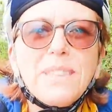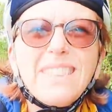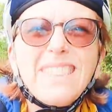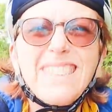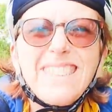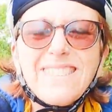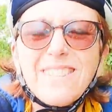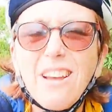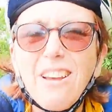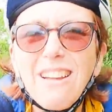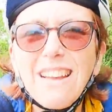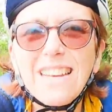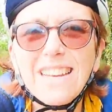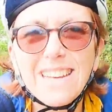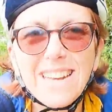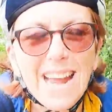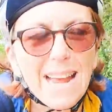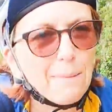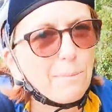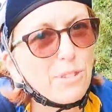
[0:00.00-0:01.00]
It's entirely
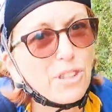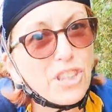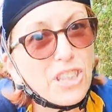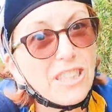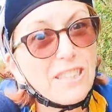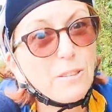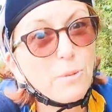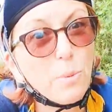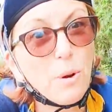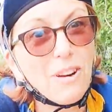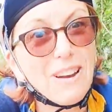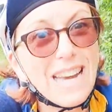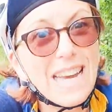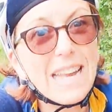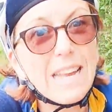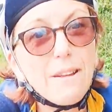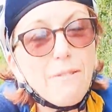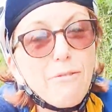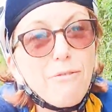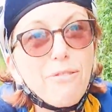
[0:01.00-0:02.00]
in Hampshire, it's where I
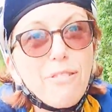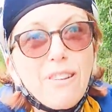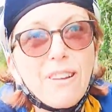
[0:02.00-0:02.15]
live.